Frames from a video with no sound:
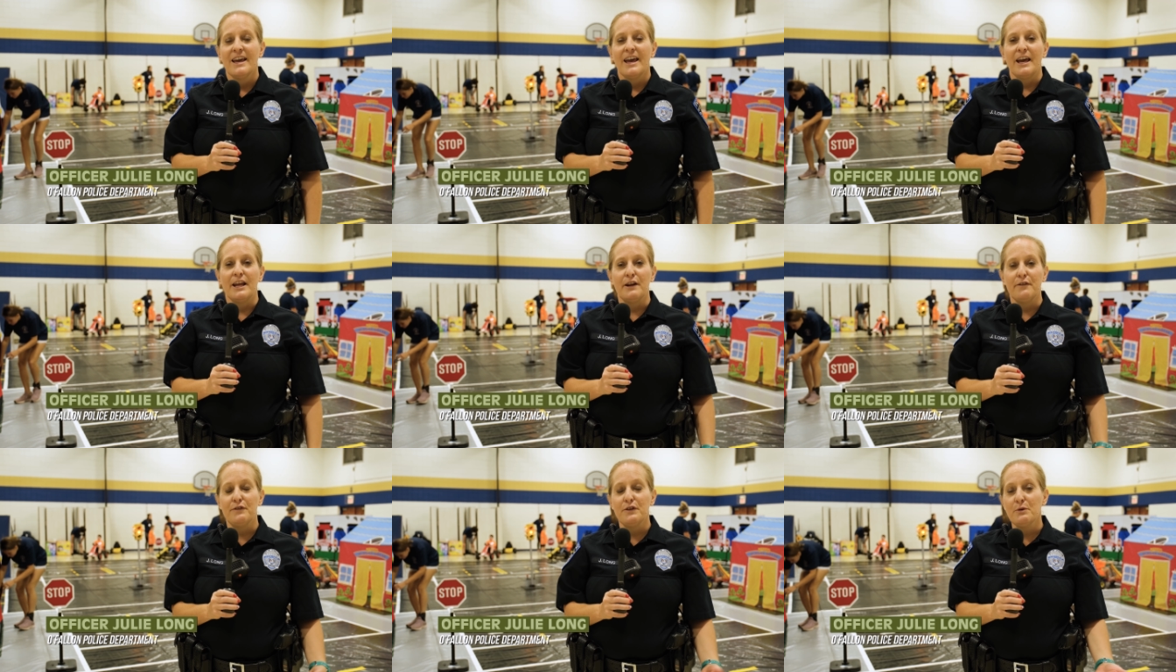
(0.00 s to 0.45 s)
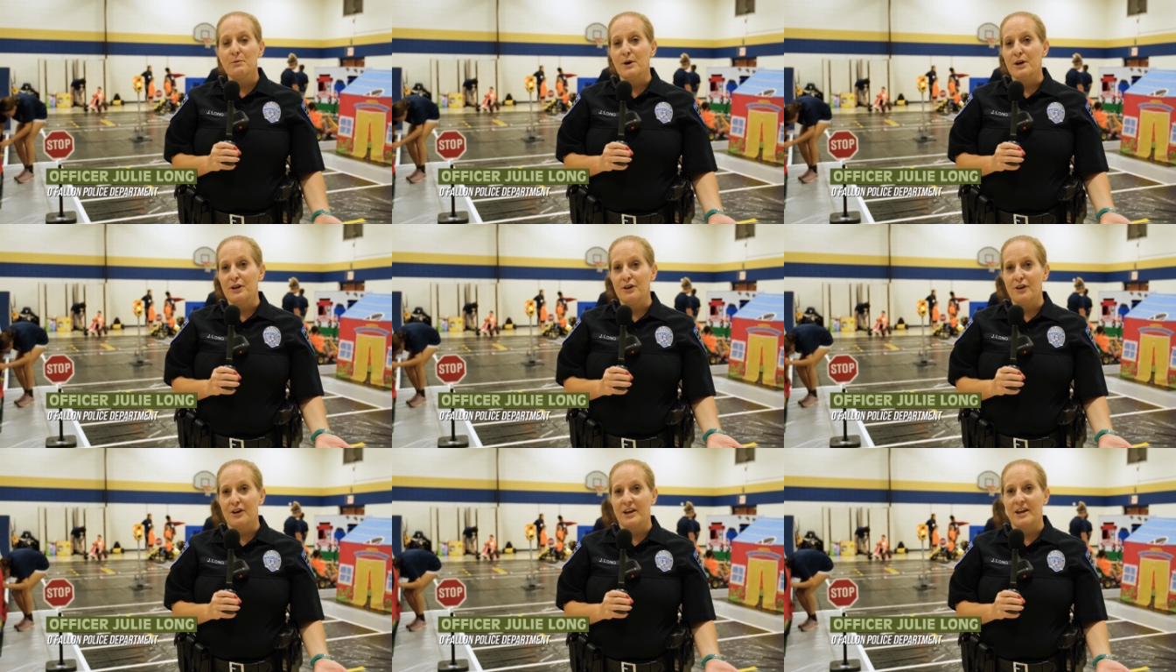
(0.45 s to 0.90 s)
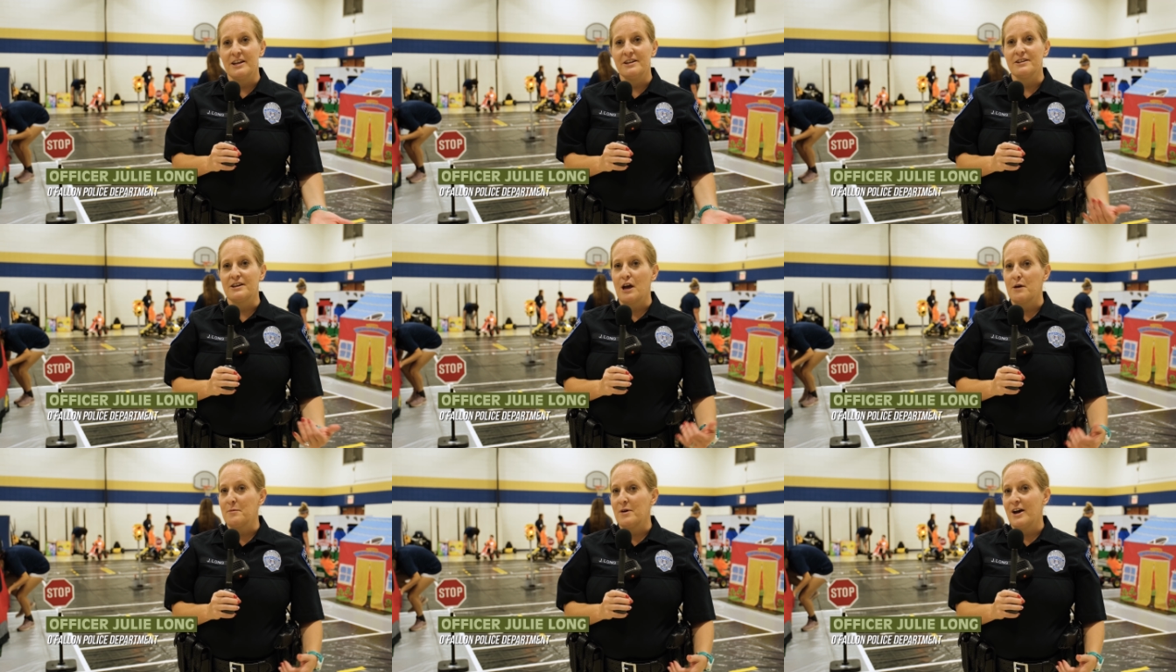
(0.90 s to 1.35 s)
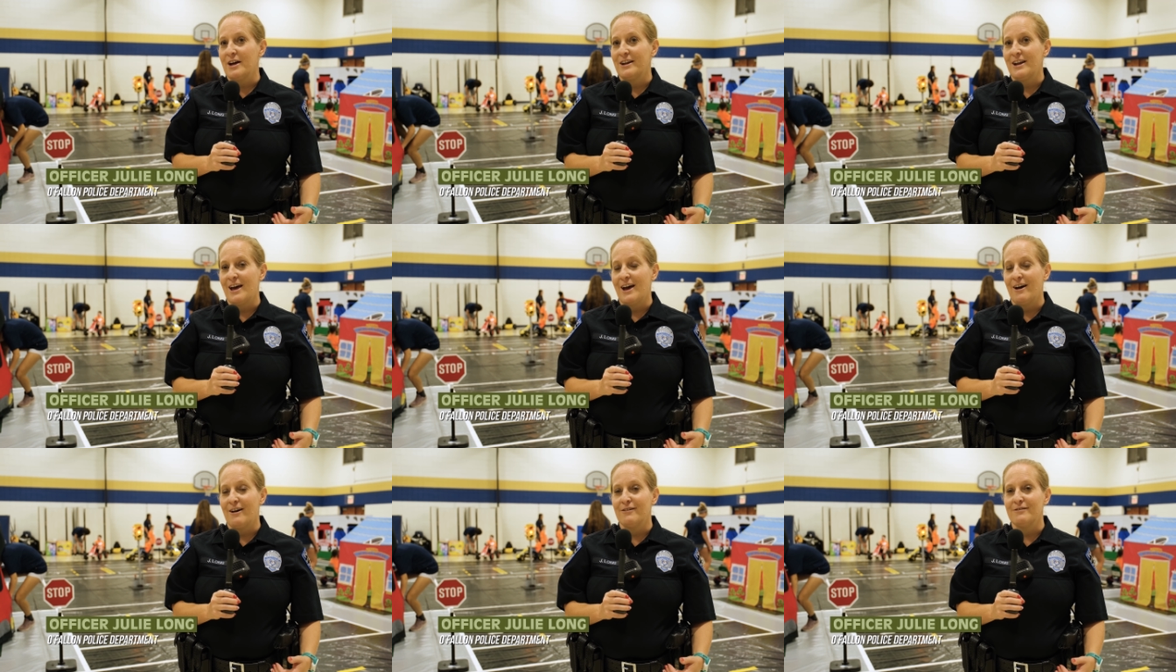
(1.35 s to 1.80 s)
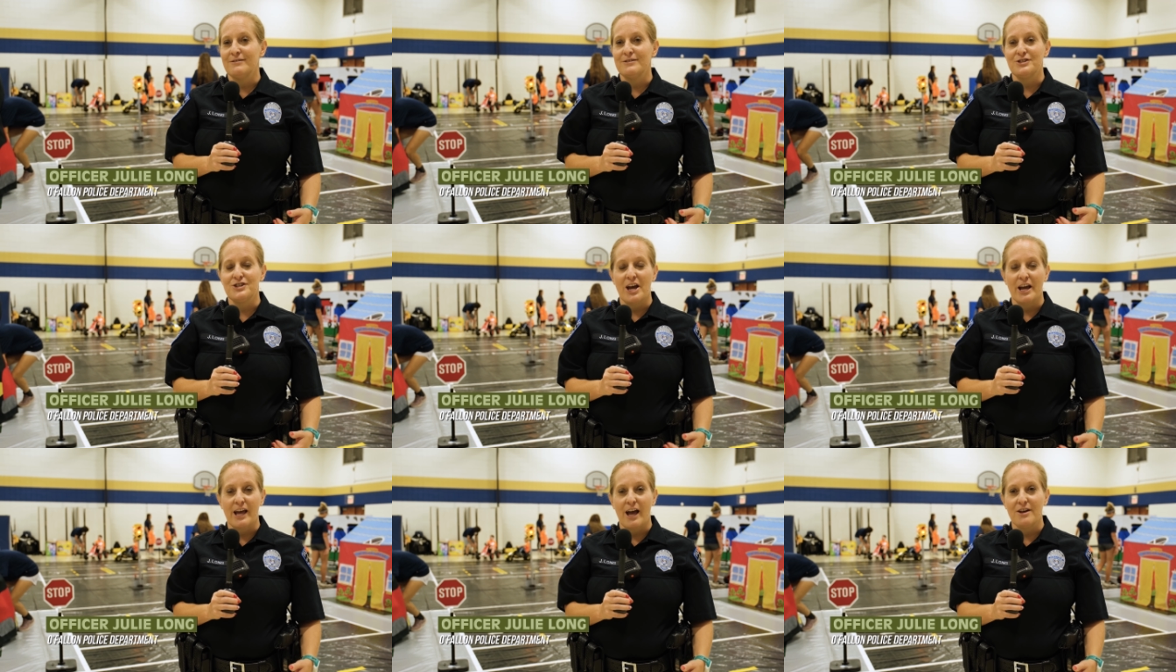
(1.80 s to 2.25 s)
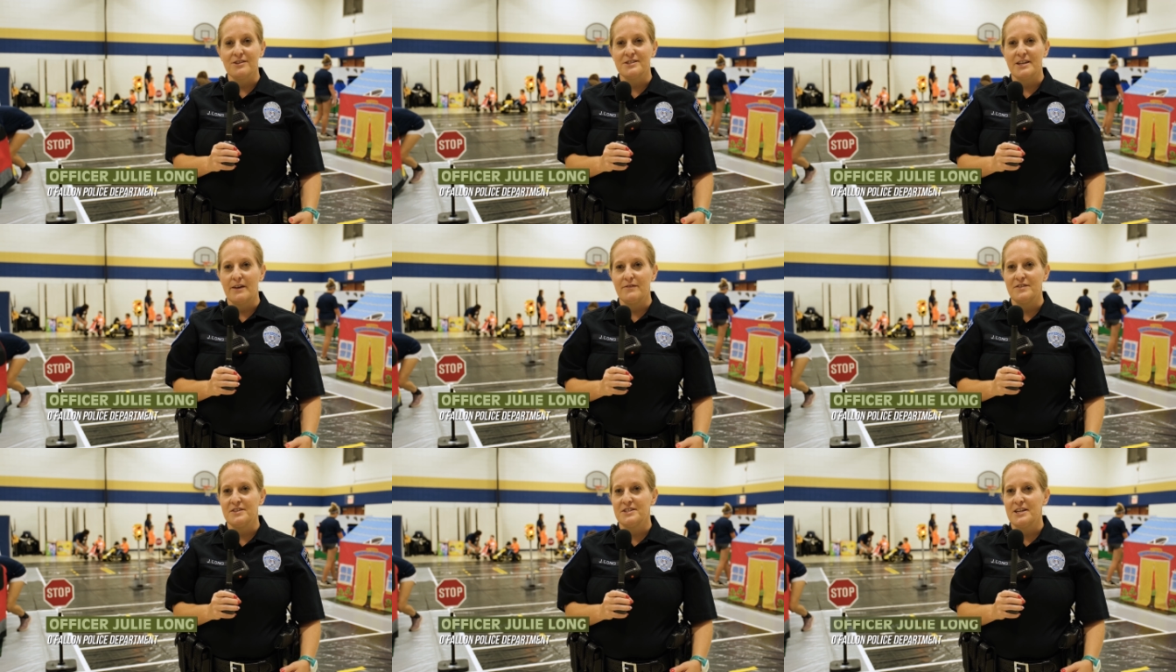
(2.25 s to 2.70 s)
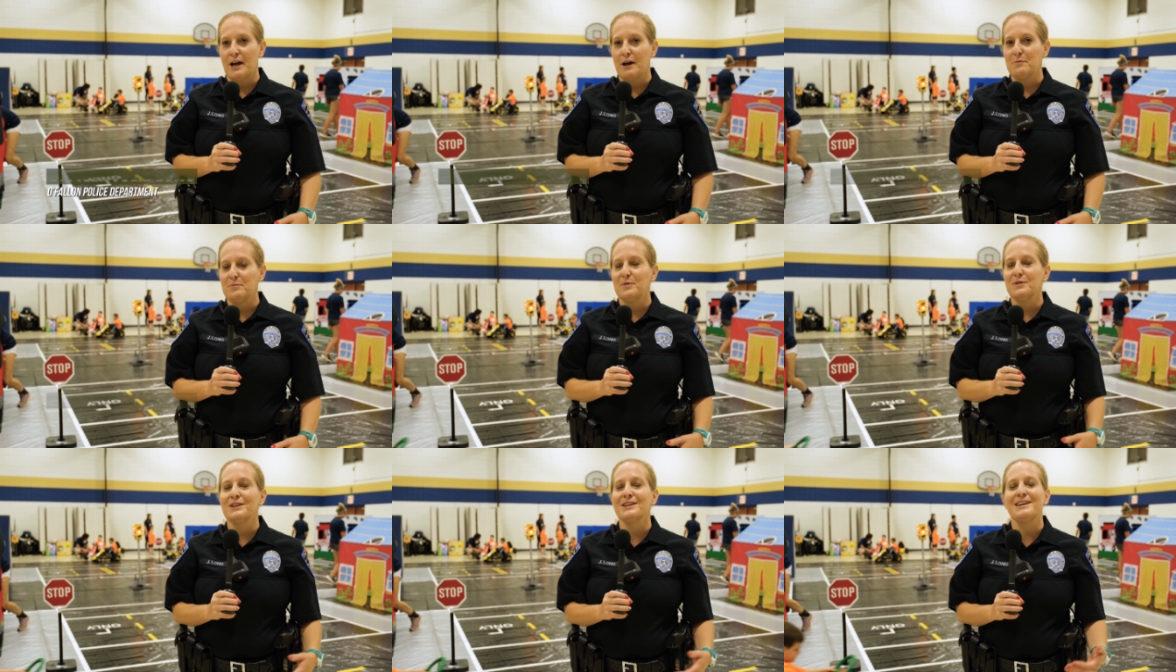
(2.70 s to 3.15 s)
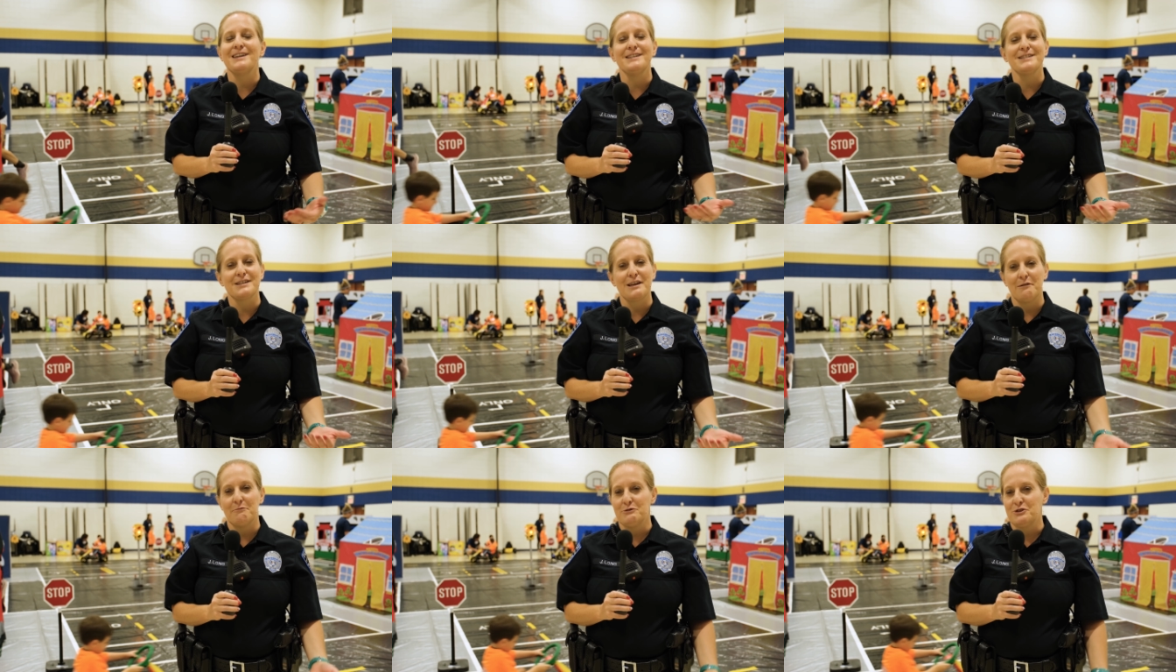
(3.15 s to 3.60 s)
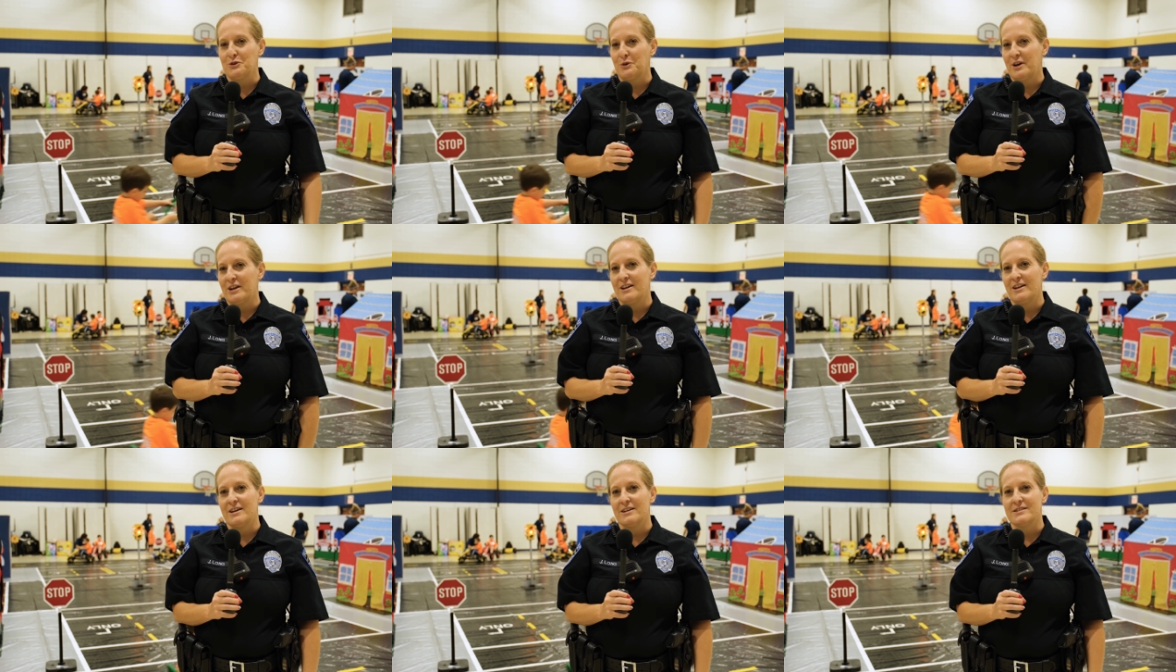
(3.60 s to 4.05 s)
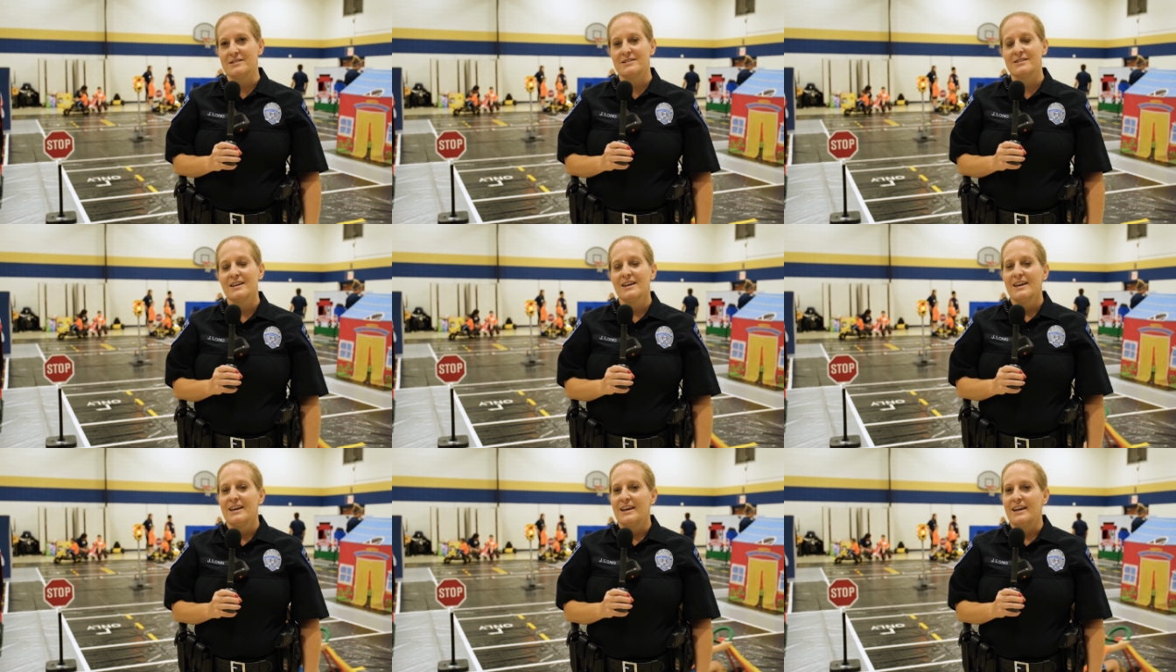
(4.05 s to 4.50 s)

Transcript: And if you want your kid to come on out and check out Safety Town, please come join us.